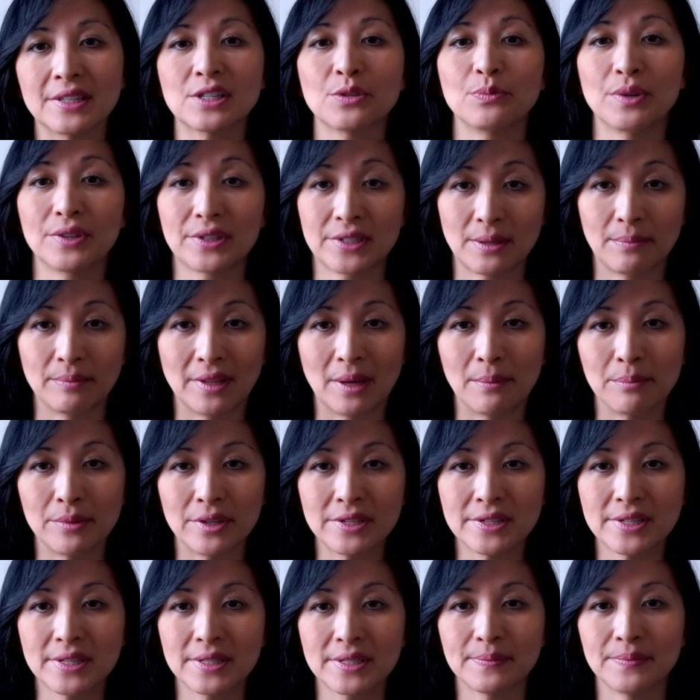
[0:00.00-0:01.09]
with some
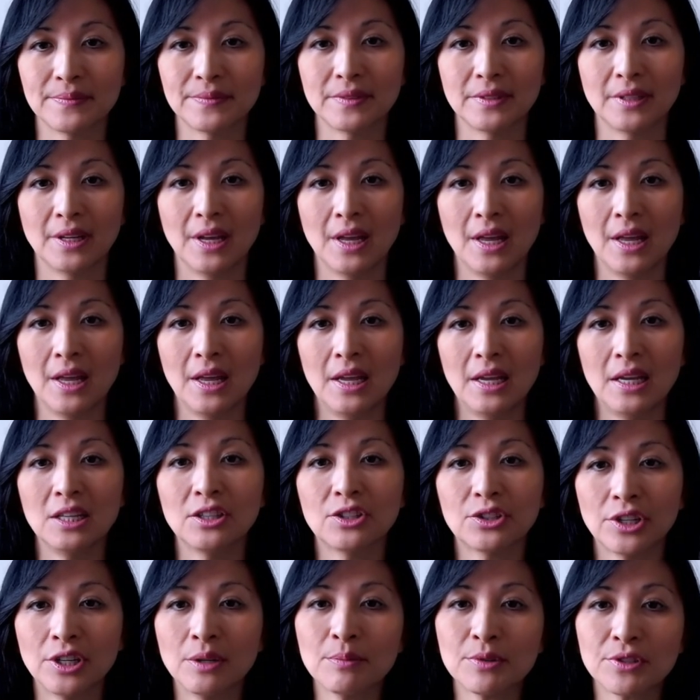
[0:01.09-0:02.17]
numbers. In
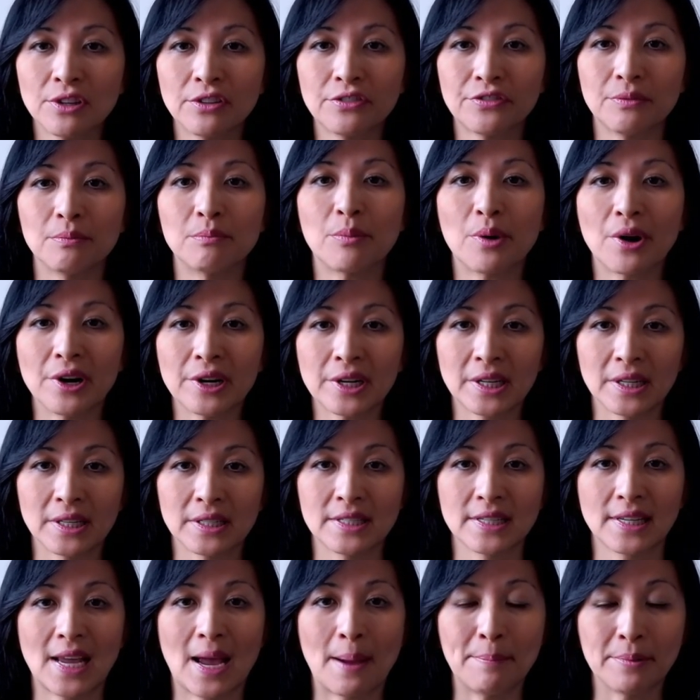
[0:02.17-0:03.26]
terms of market
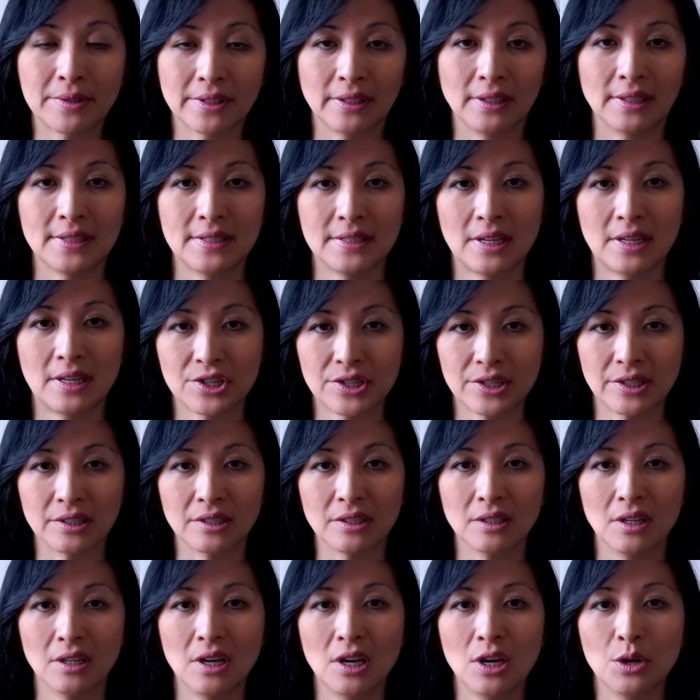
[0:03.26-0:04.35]
capitalization,
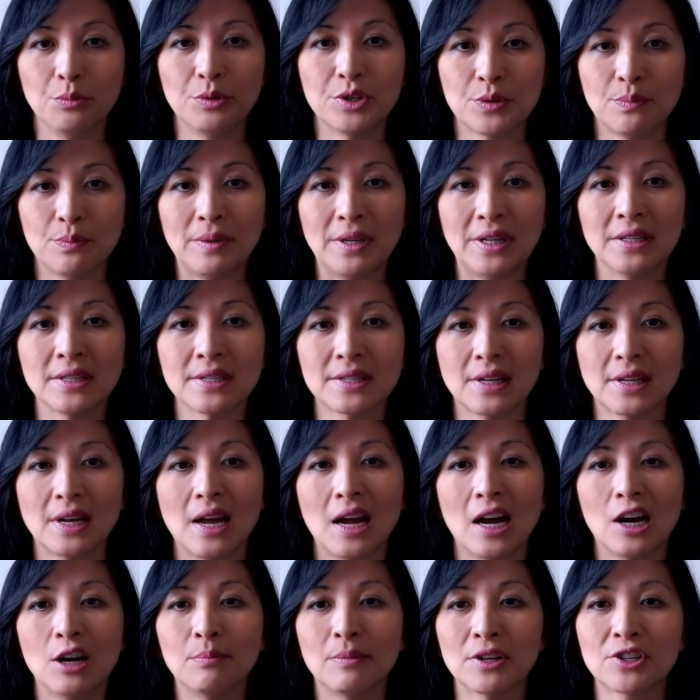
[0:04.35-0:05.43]
which means
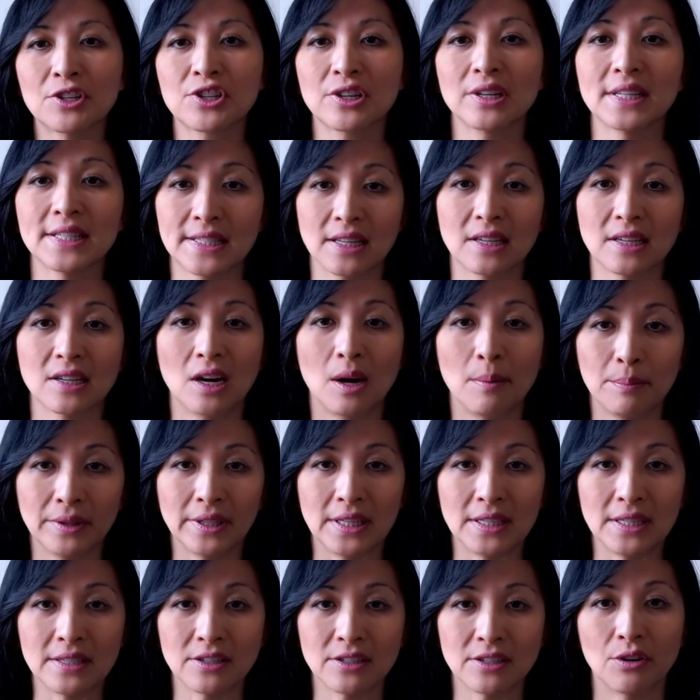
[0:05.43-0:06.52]
how much listed
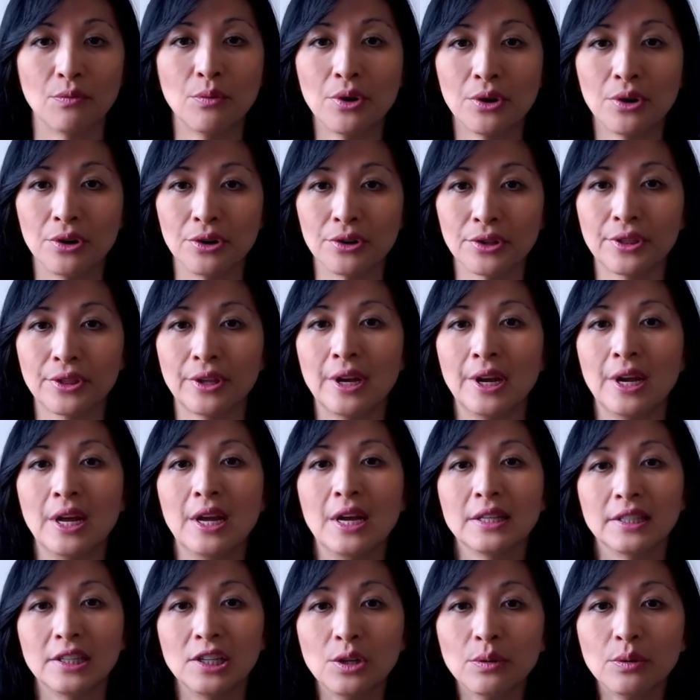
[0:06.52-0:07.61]
companies are worth,
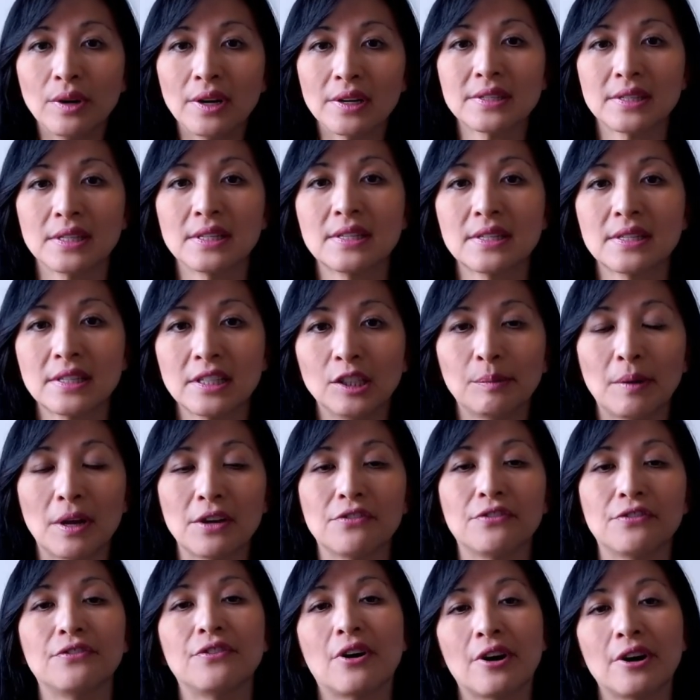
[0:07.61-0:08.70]
the U S is still by
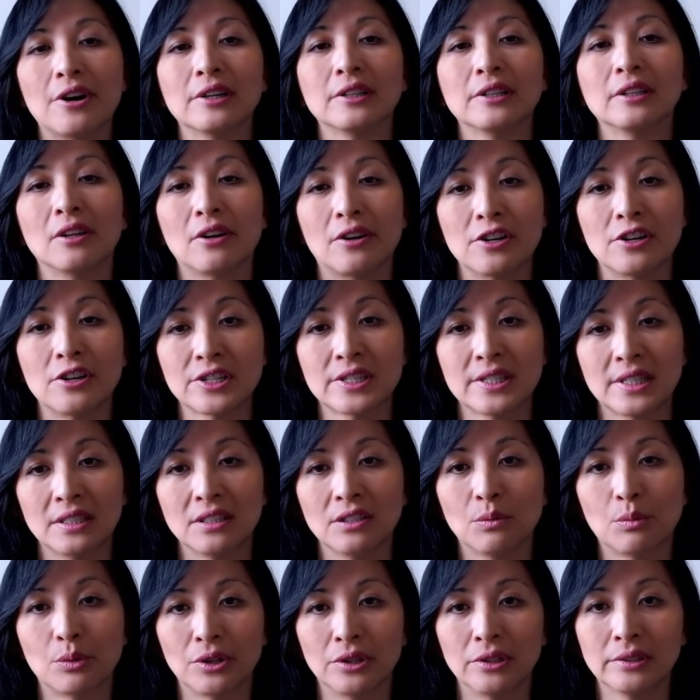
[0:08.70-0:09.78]
far the largest in the
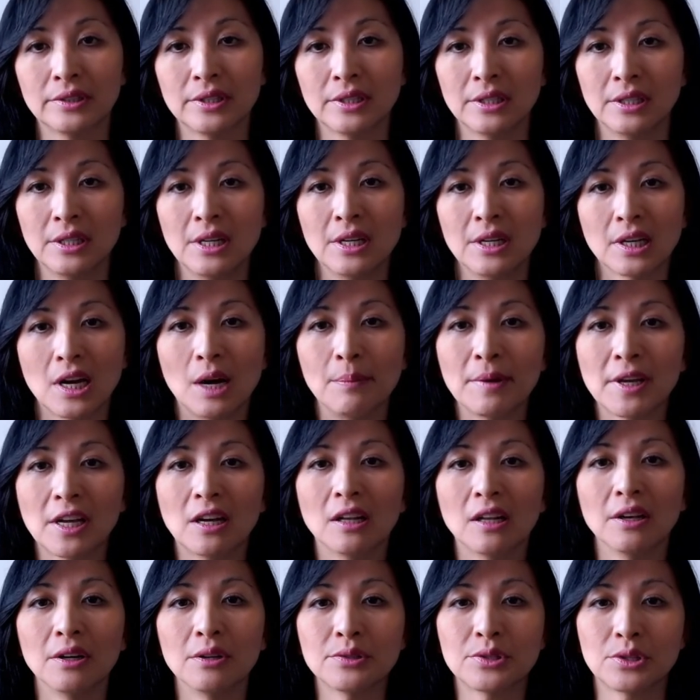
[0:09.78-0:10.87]
world, coming
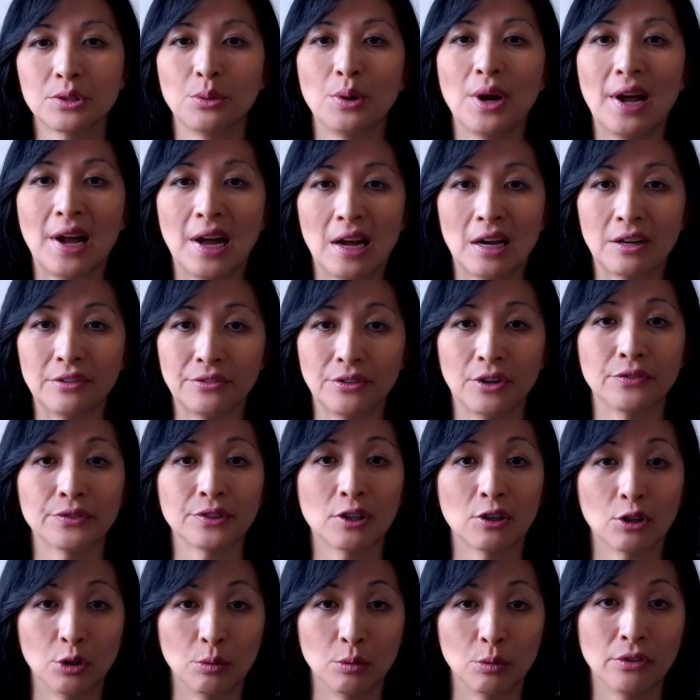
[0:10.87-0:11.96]
close to half of the
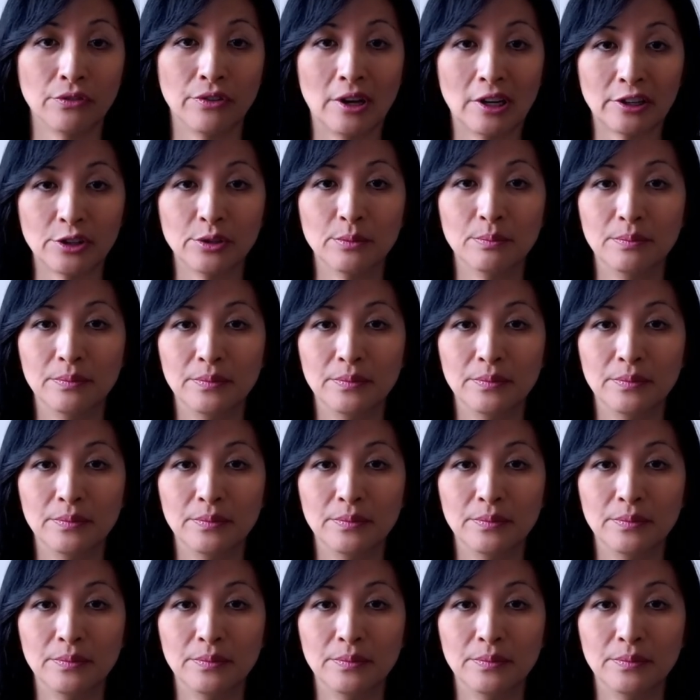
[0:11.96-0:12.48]
global volume.